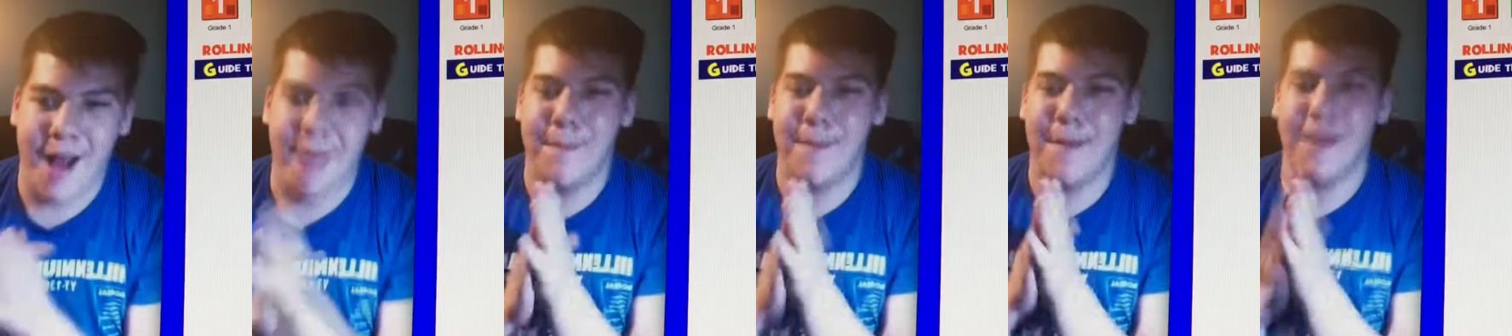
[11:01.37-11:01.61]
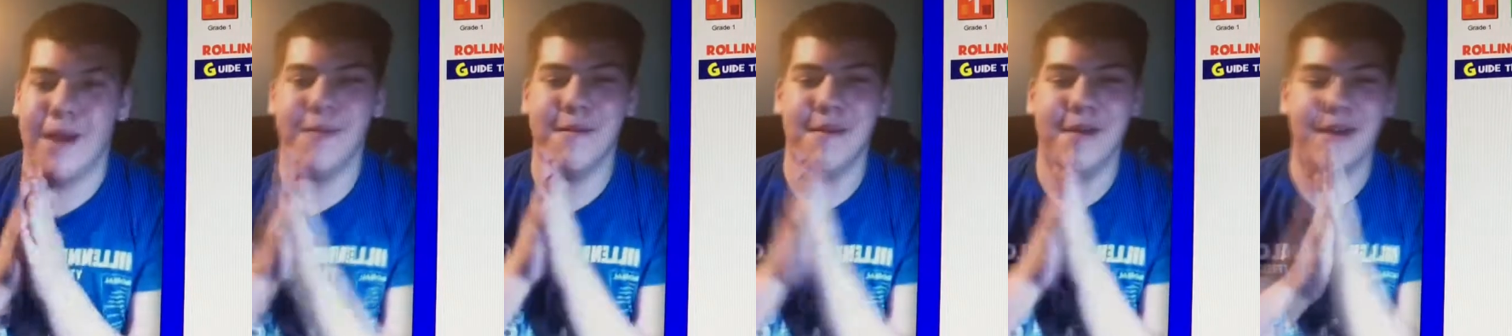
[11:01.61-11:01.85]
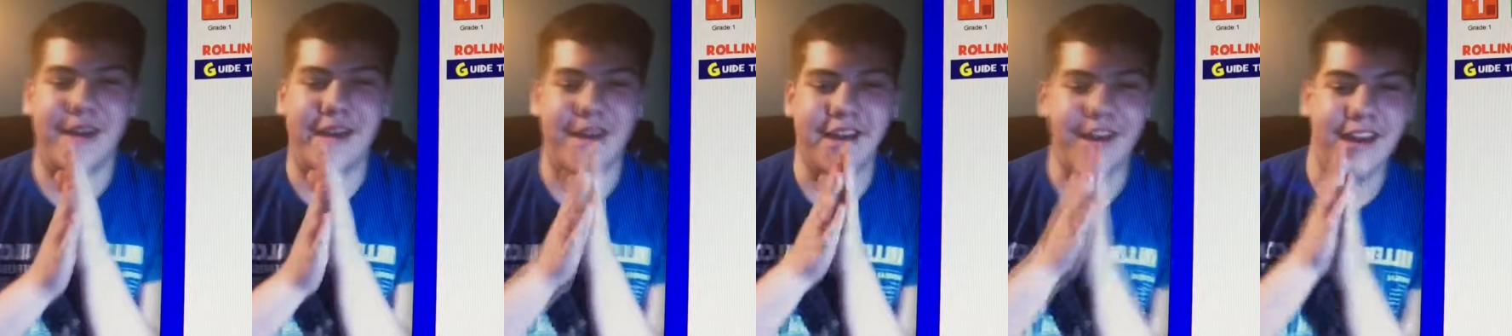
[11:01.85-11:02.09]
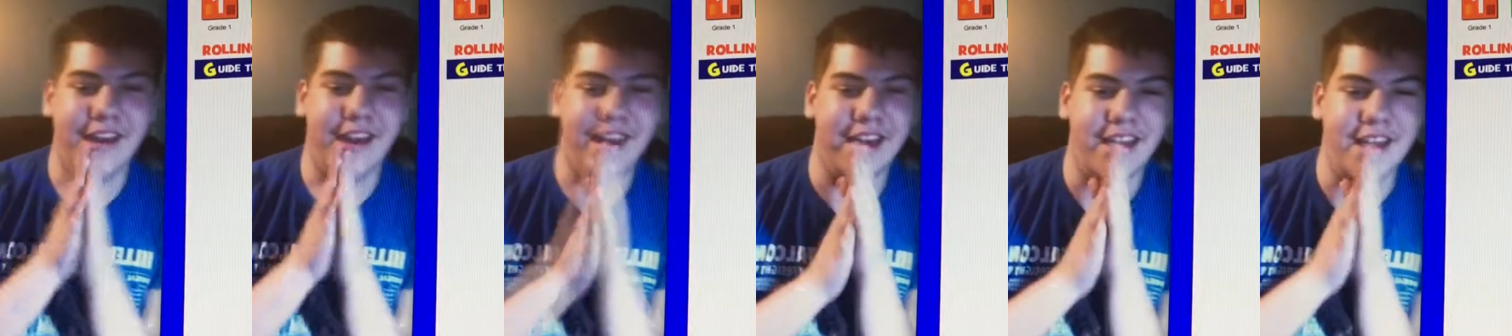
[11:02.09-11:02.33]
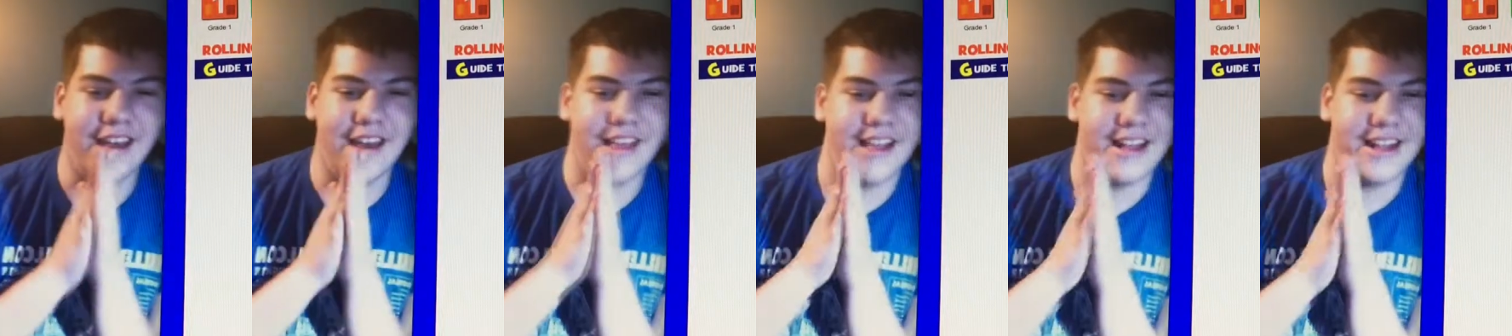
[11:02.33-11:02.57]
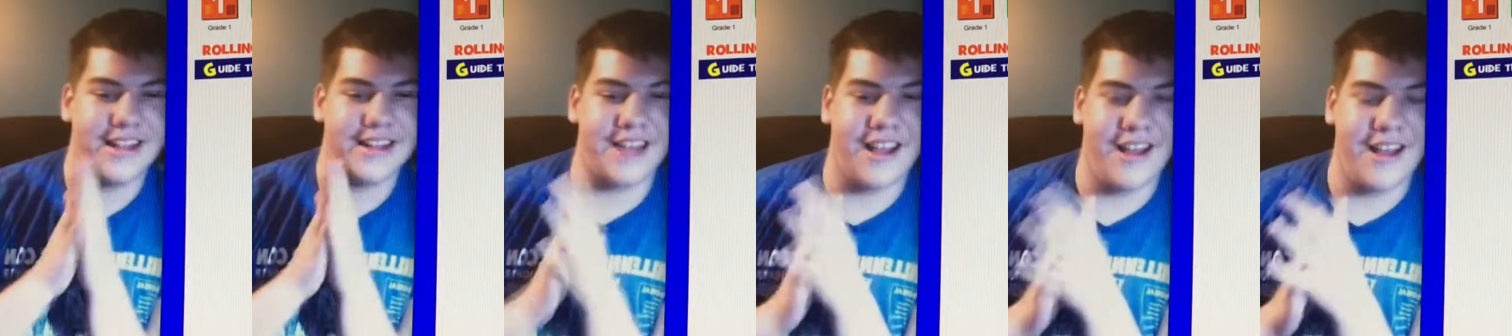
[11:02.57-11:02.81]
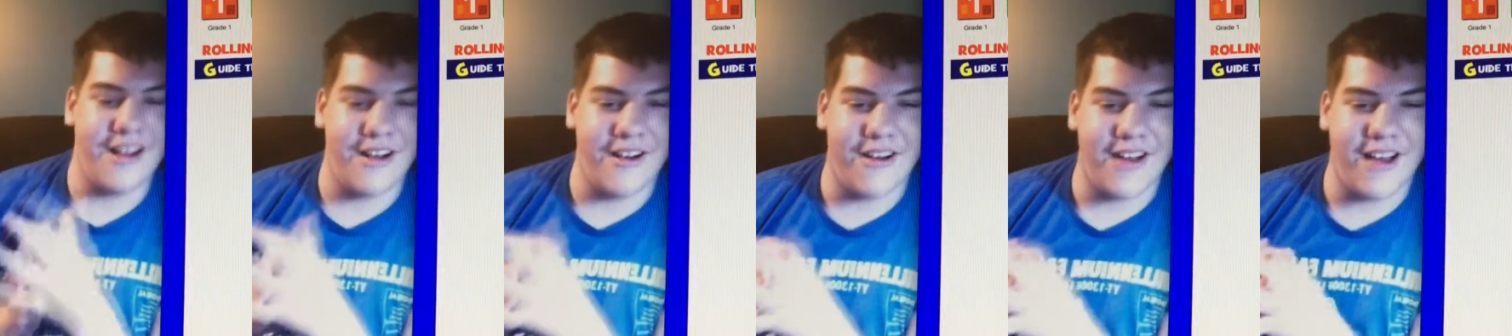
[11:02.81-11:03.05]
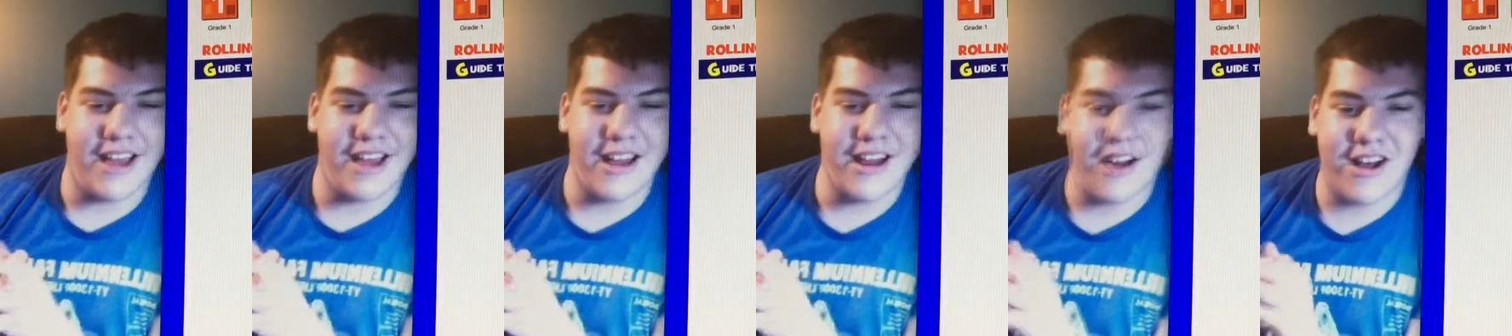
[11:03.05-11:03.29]
baby, let's
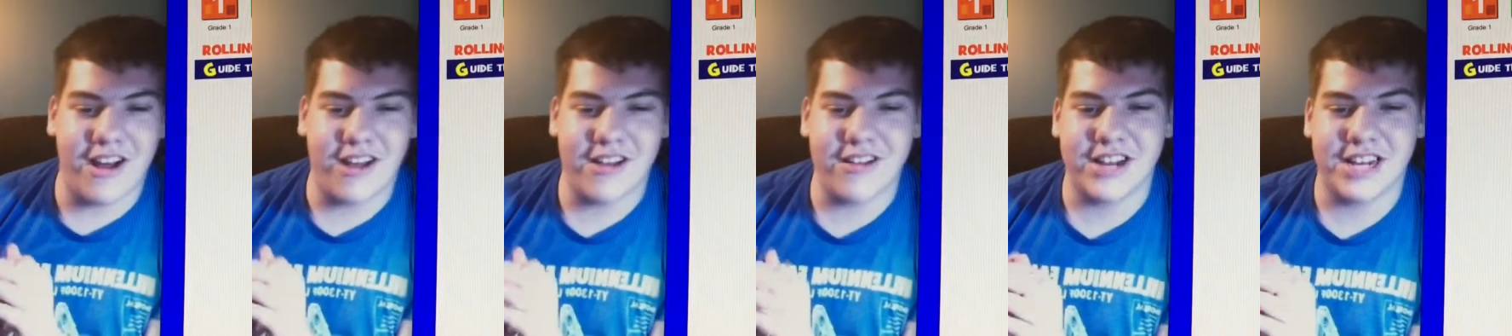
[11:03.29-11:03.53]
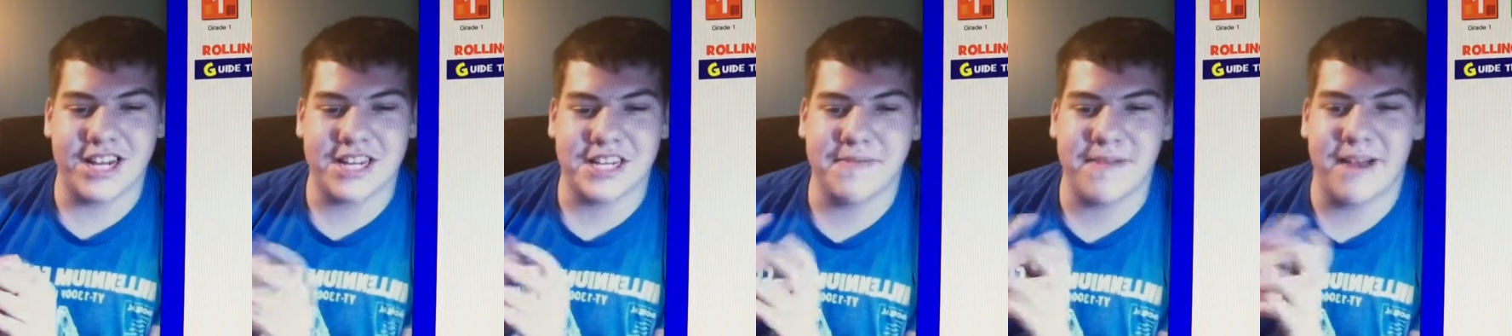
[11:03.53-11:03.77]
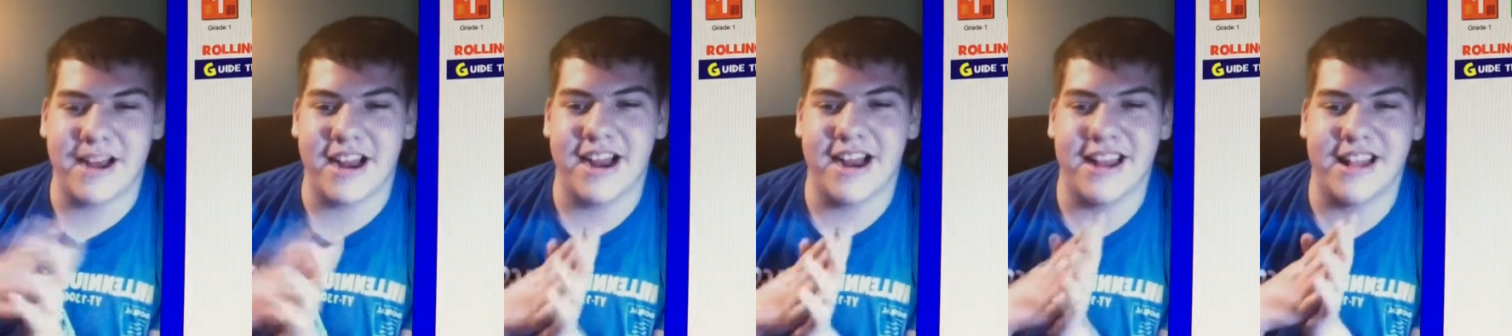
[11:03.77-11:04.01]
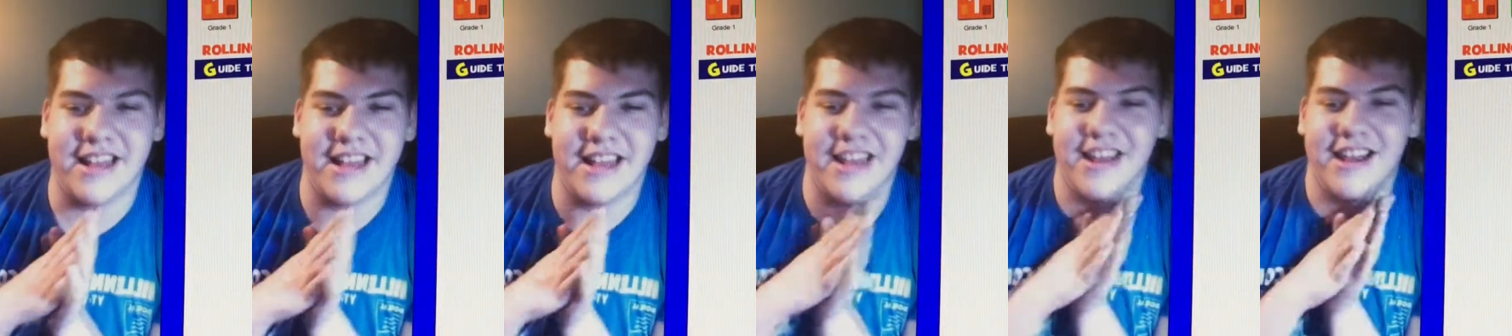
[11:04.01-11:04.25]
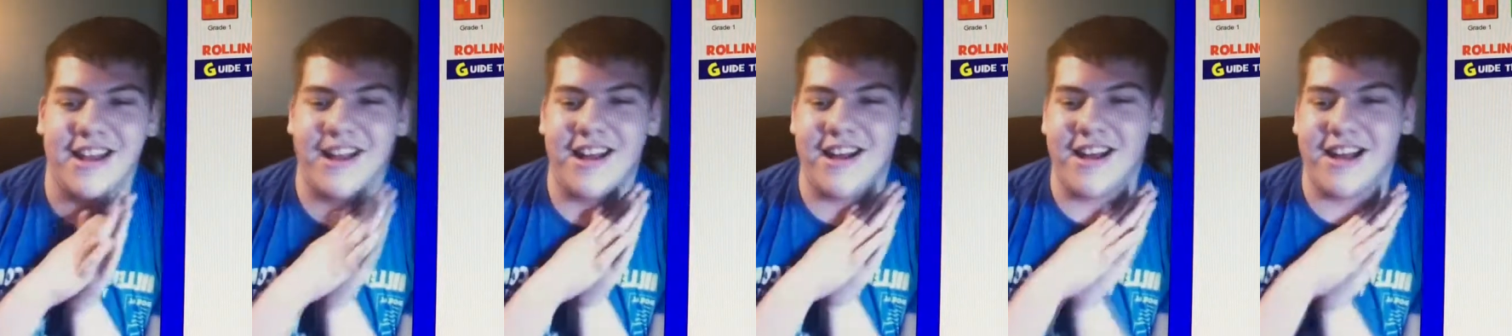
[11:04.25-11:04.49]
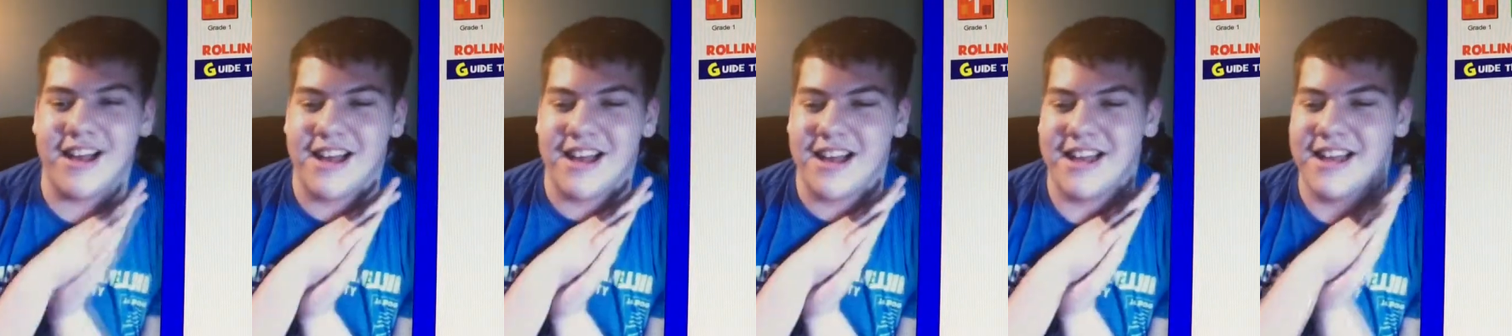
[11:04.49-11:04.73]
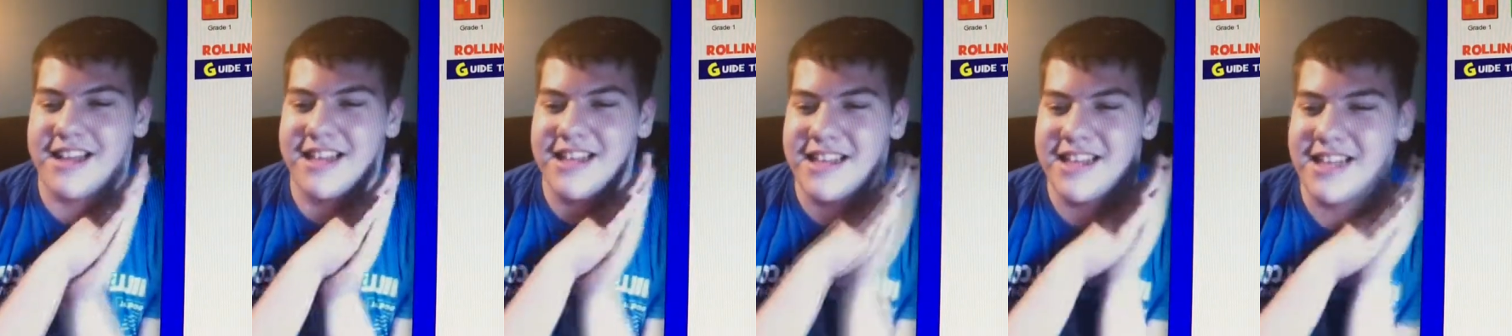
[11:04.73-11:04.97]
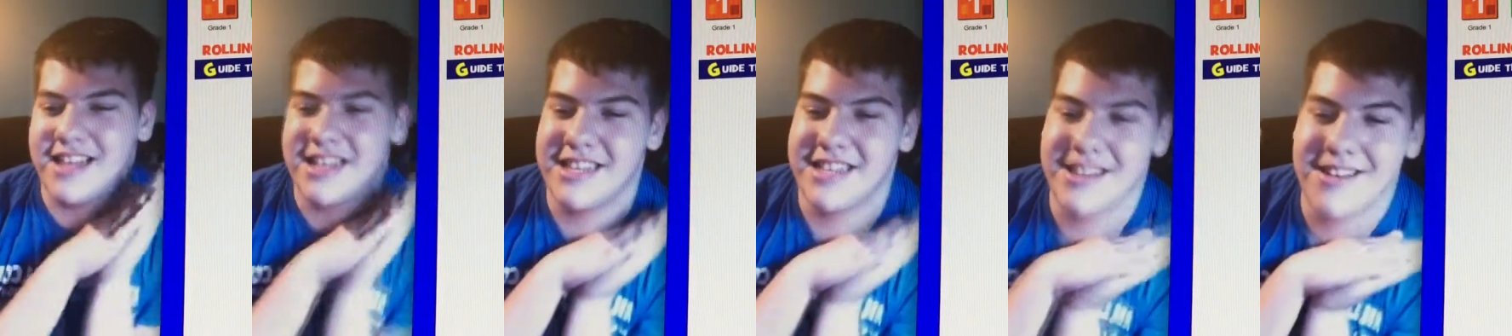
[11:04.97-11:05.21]
go. And all they're smiling.
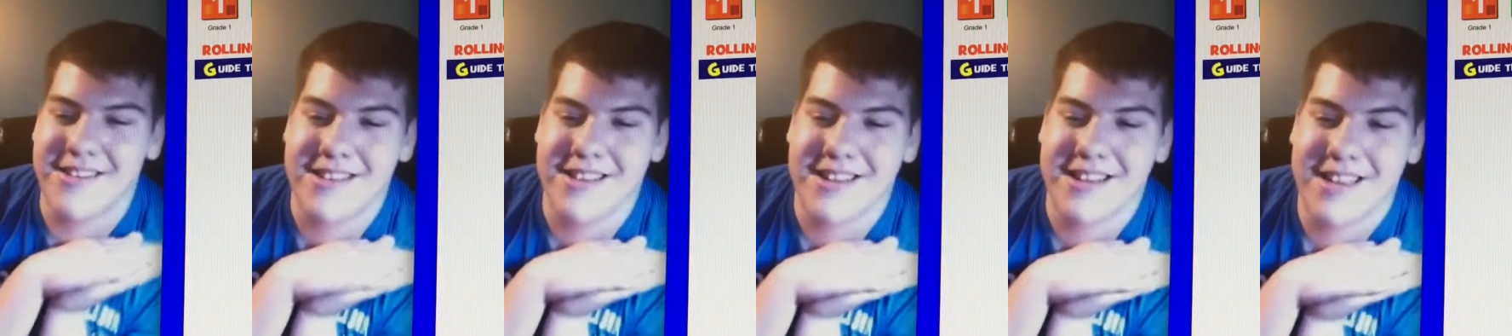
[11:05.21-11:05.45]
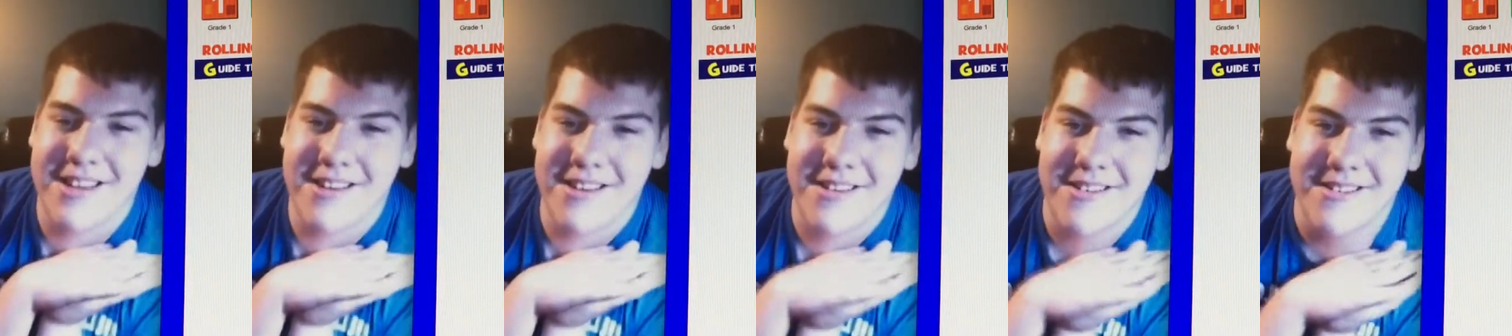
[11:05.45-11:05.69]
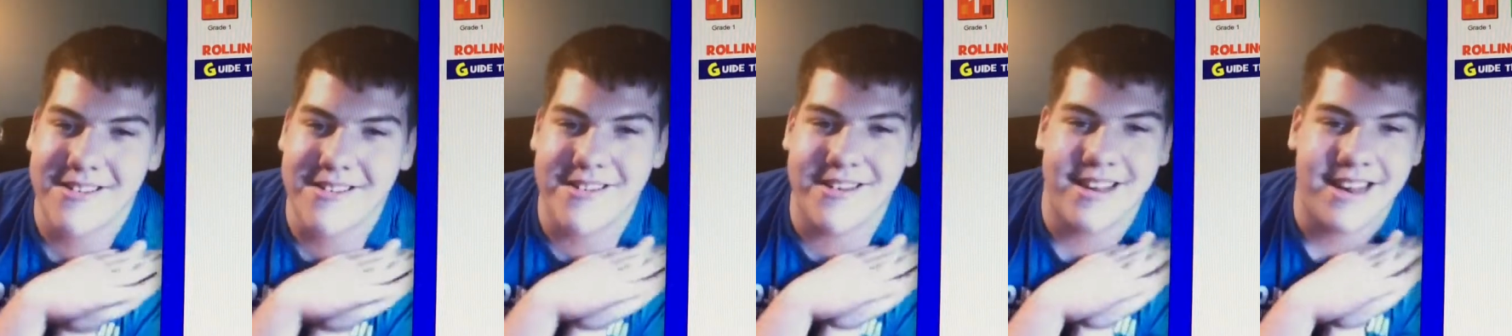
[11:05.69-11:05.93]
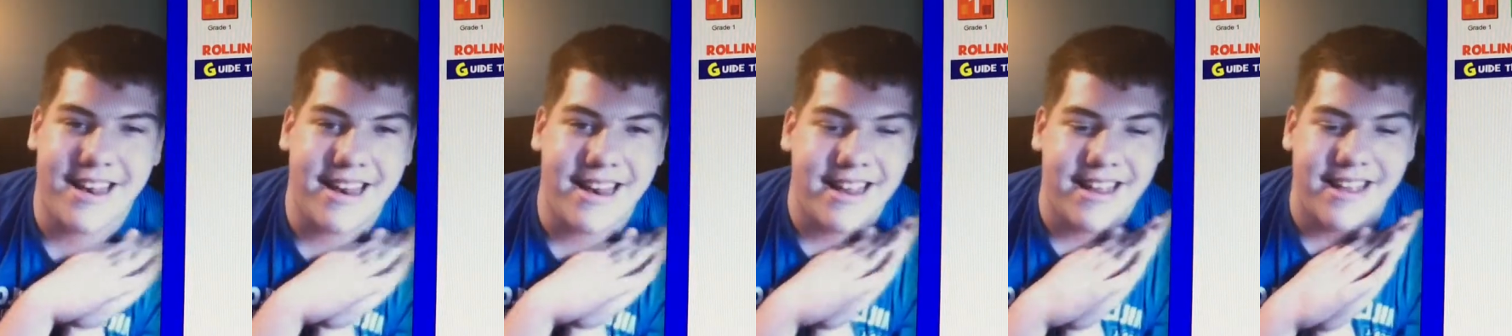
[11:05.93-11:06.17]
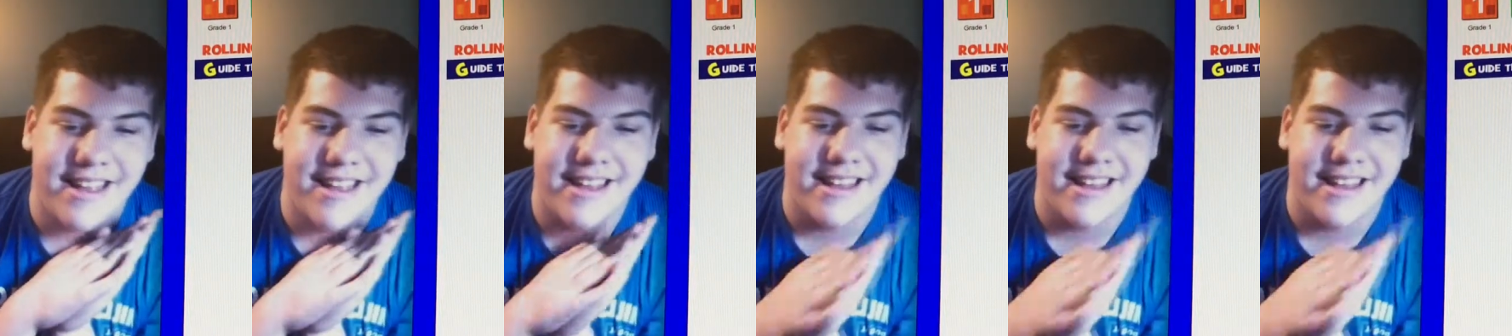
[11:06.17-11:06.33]
Oh, that's so cute.